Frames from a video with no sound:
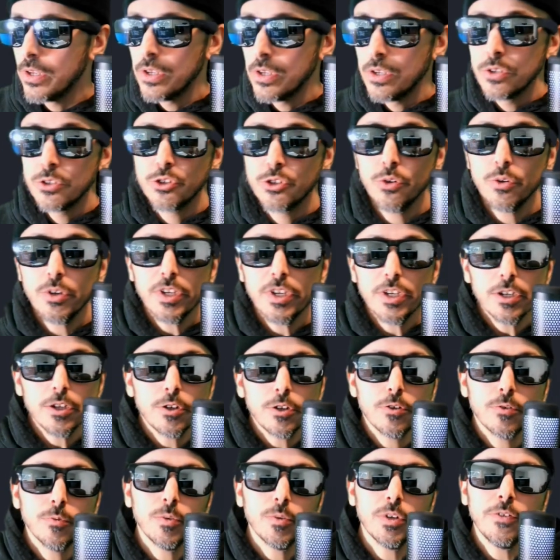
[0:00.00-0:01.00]
So
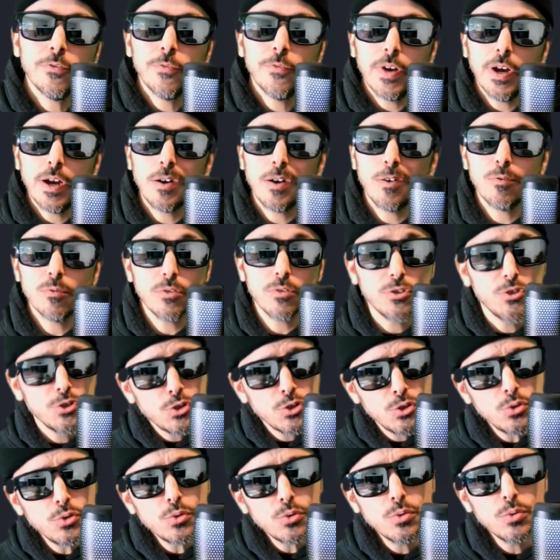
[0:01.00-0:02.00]
here we found
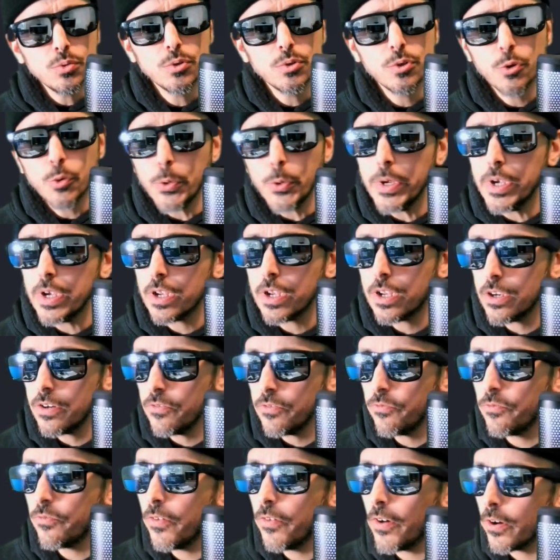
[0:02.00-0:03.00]
two quick
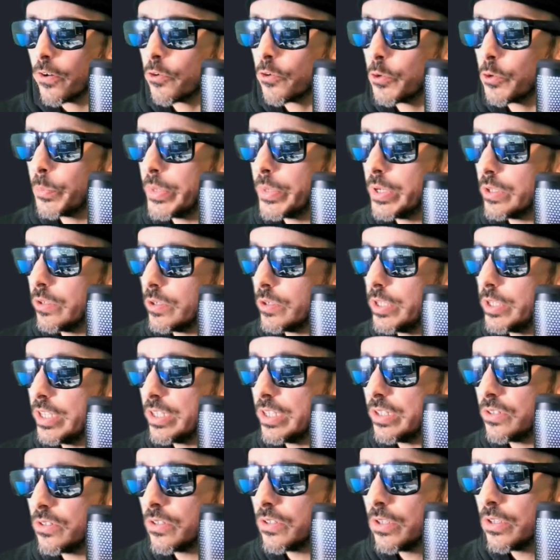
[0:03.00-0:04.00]

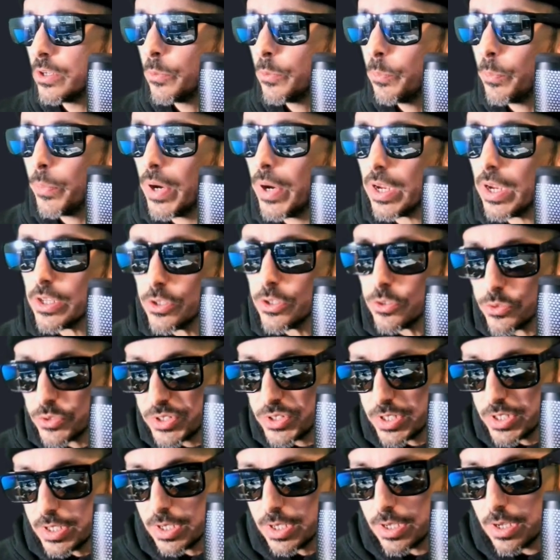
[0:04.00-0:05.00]
vulnerabilities by
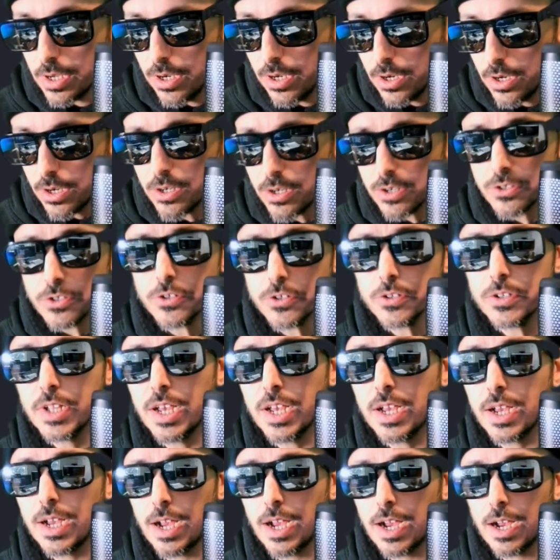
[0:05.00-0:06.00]
using
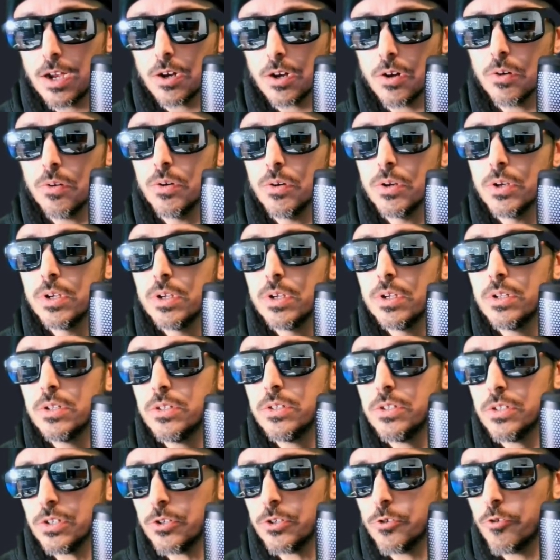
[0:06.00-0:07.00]
hunter.how
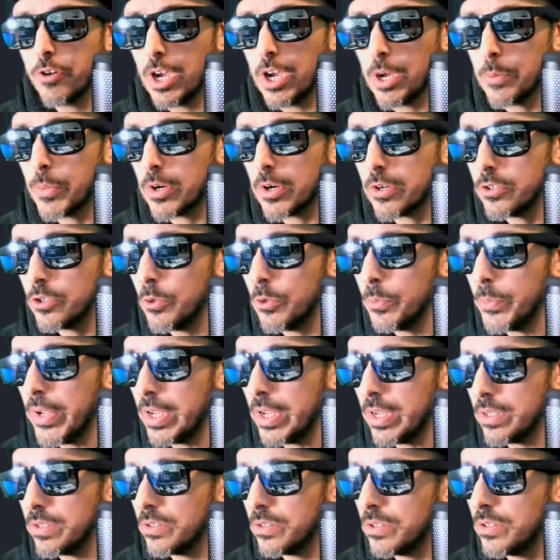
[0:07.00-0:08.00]
to grab our
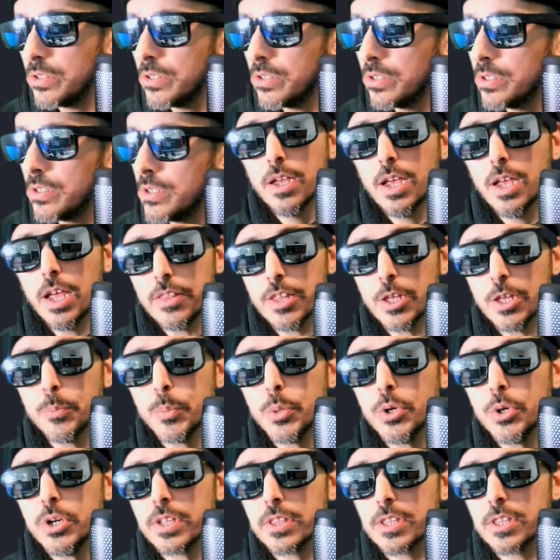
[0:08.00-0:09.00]
domains and then
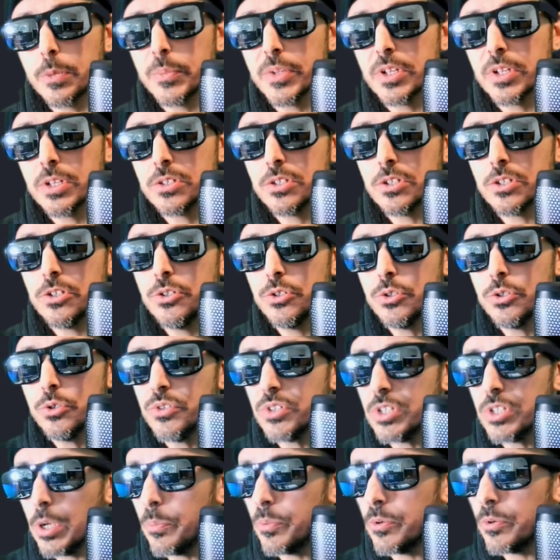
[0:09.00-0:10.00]
putting them into two
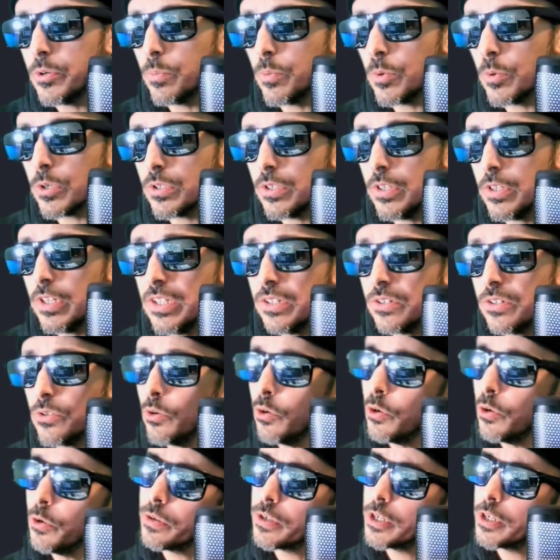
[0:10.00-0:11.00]
separate word lists
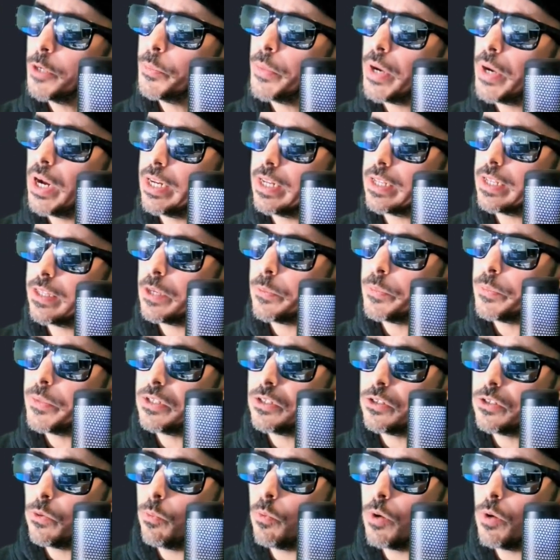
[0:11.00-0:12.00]
or combining them
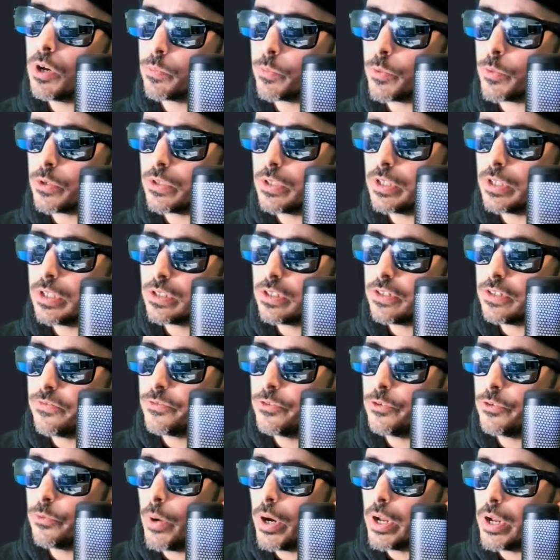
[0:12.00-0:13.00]
into one word list if
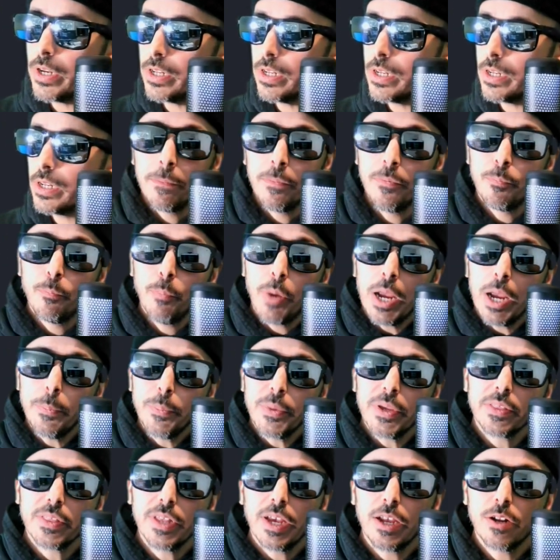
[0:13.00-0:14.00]
you wanted,
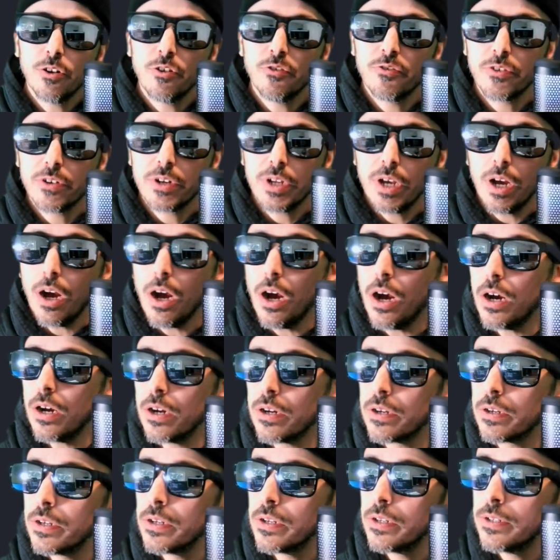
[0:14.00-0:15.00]
piping that over to
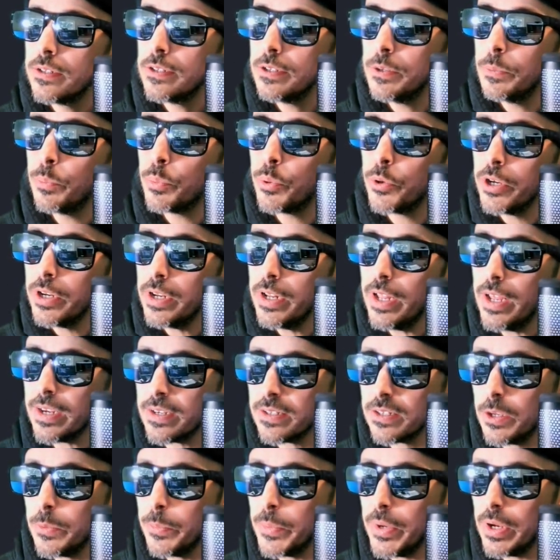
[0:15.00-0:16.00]
awk to print
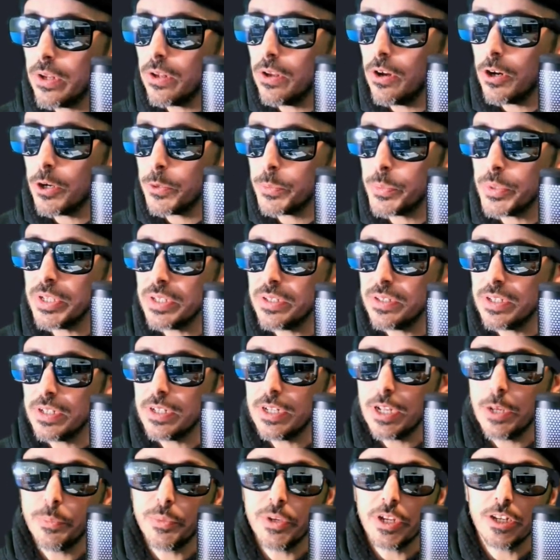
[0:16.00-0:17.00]
XML
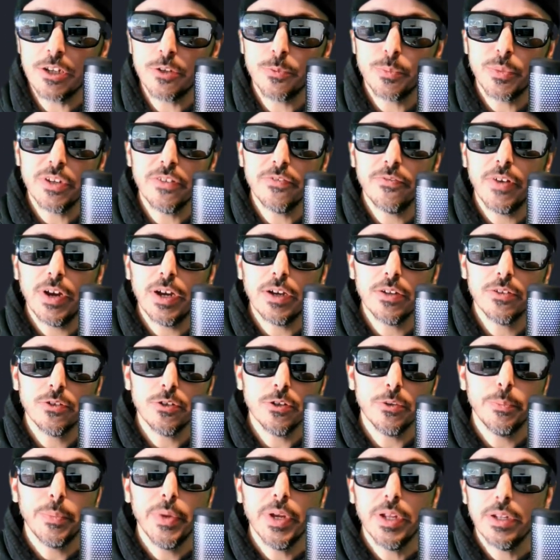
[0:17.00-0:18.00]
rpc.php file to
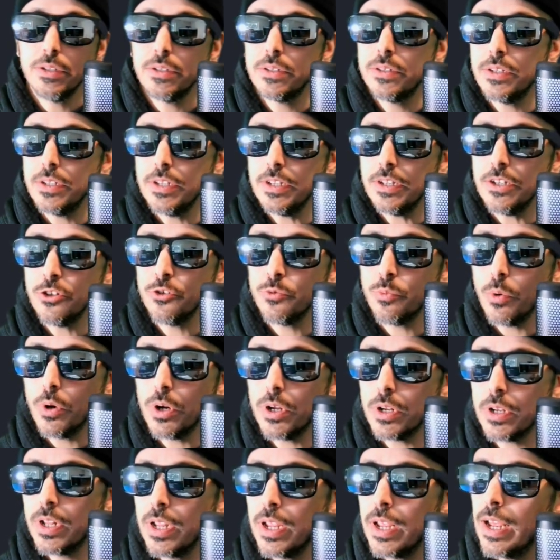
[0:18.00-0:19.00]
append to each
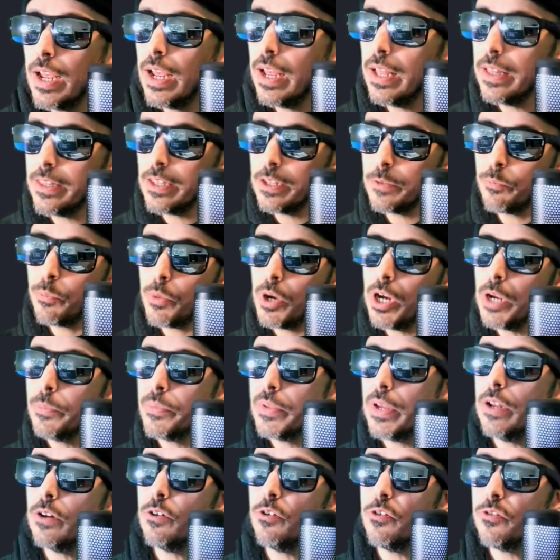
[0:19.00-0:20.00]
one, and then pipe
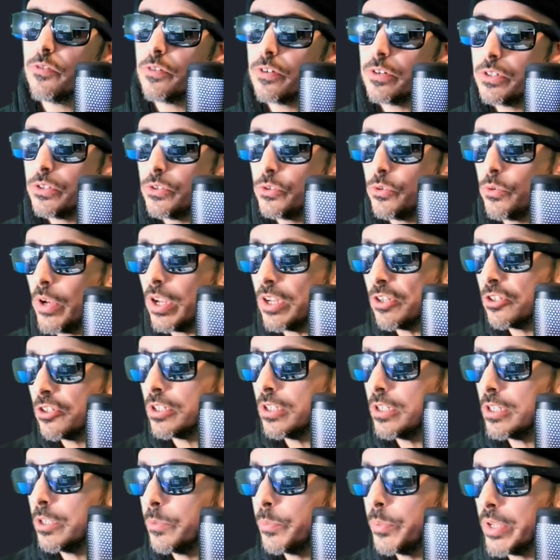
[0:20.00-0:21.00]
that over to
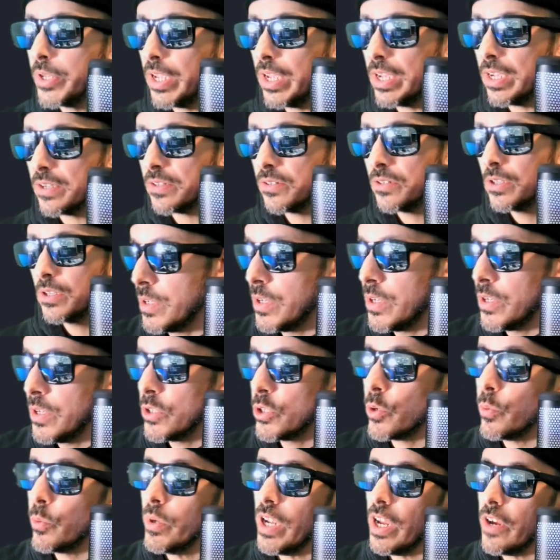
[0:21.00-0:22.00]
HTTPX.
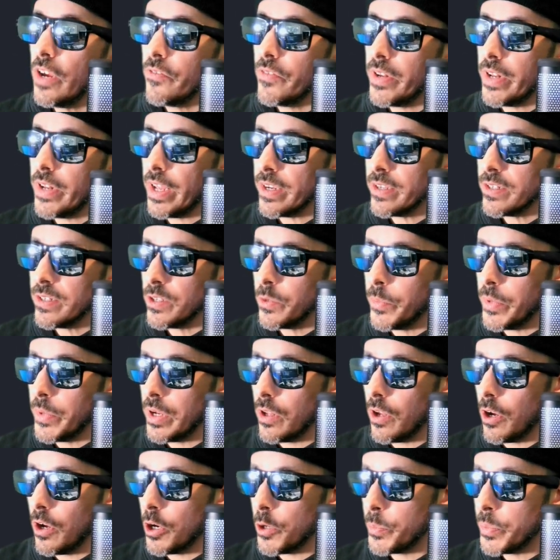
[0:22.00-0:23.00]
So we have an
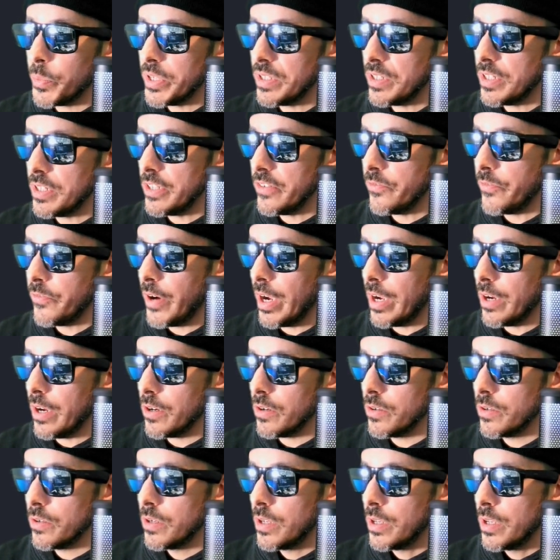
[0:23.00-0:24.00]
XML RPC
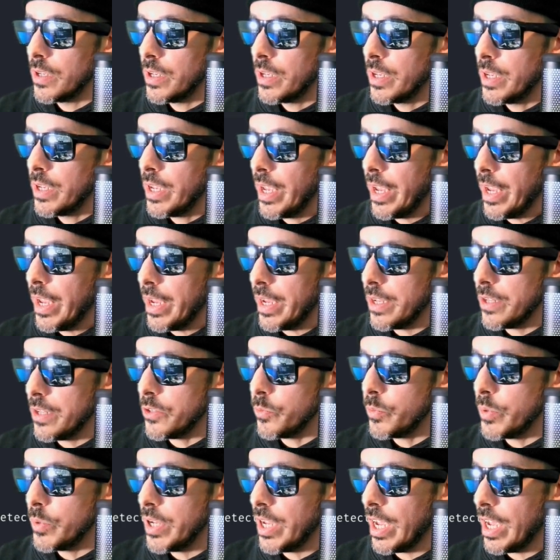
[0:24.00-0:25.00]
file and
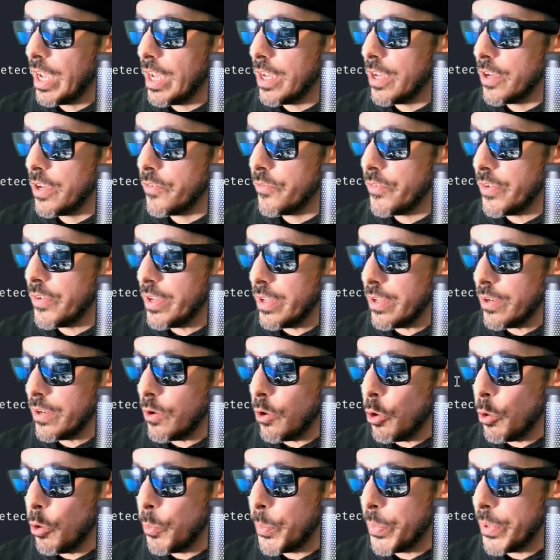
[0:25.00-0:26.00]
we have an
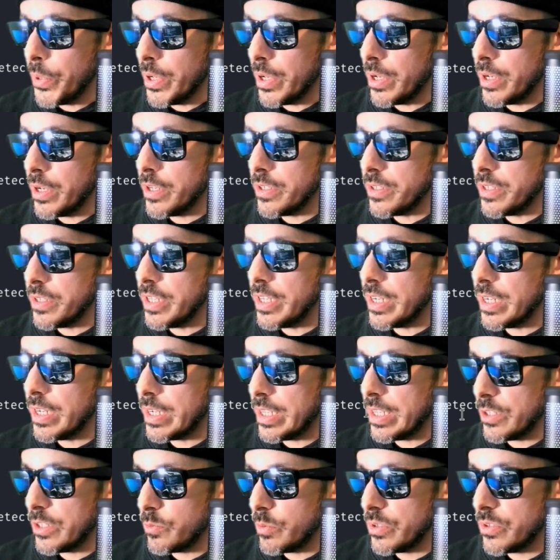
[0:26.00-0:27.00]
open
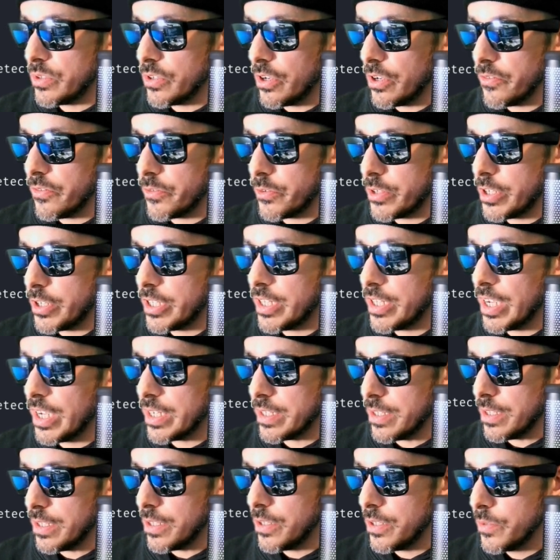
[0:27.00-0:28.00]
DNS resolver
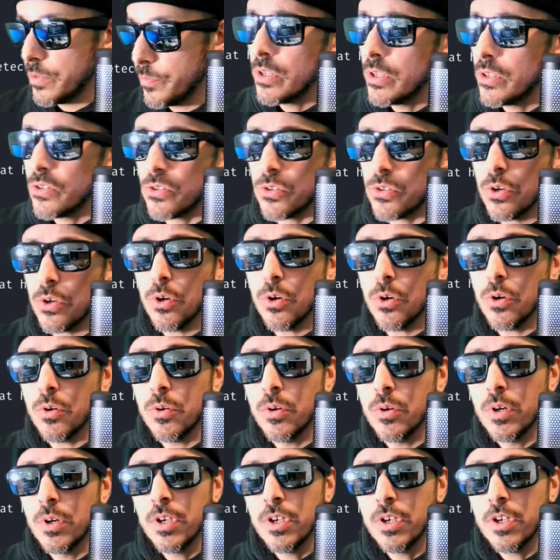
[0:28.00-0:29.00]
detected. So
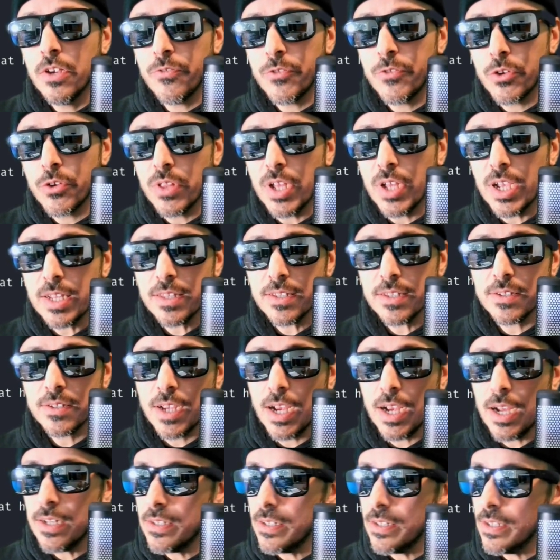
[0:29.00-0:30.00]
if you like this
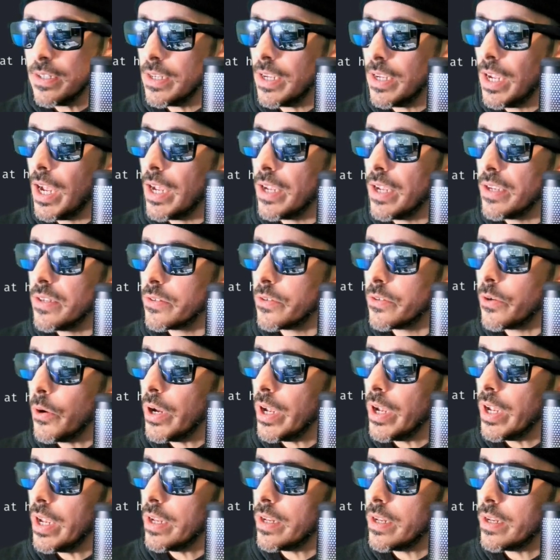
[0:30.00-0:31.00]
content, guys, go
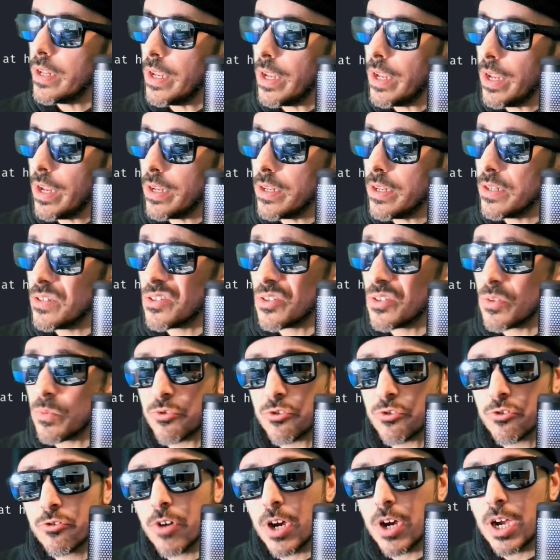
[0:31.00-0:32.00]
ahead and
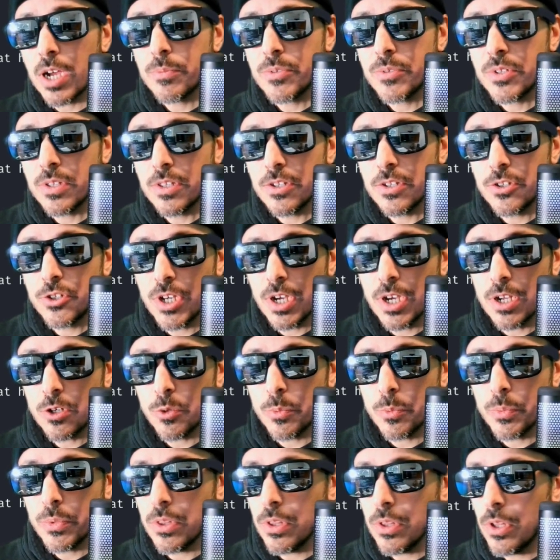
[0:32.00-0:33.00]
subscribe to the channel
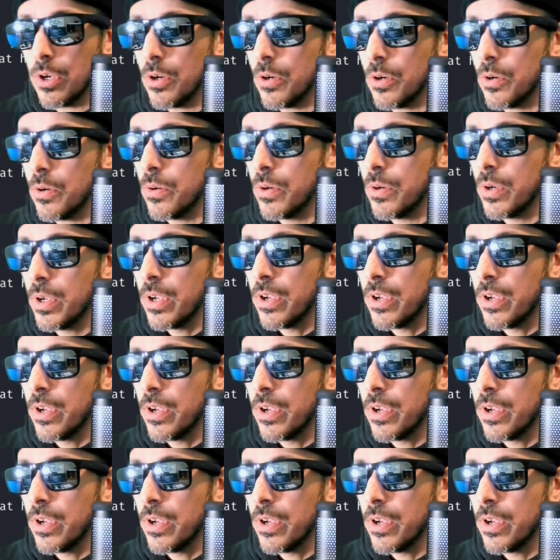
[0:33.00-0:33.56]
below.